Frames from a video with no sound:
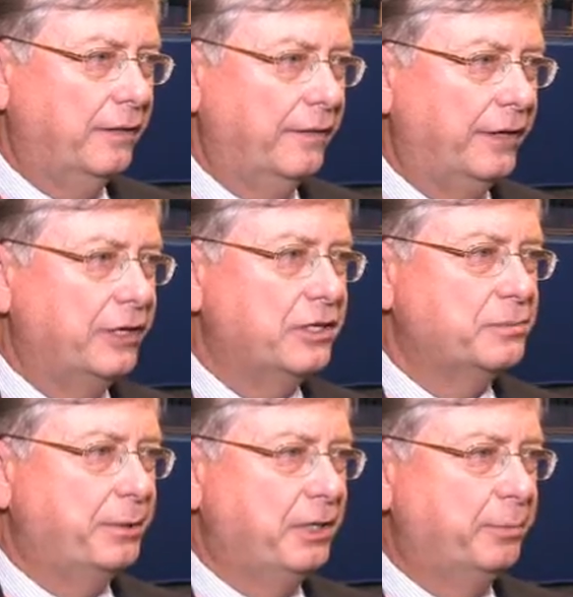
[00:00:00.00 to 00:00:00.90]
that it is
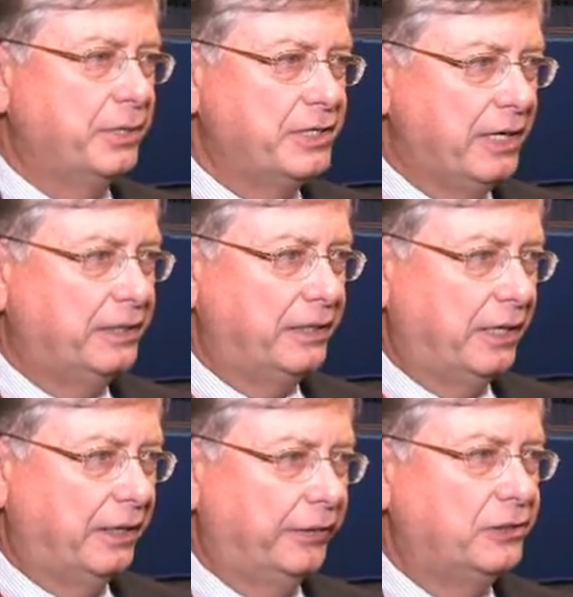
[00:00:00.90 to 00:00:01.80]
being presented
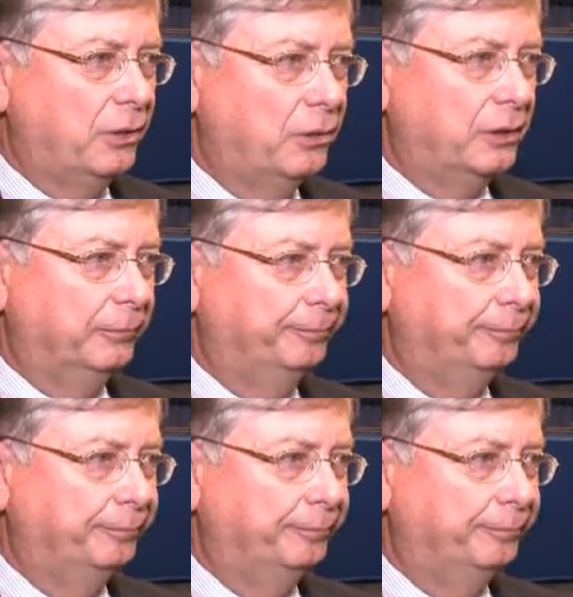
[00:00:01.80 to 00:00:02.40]
on, the token.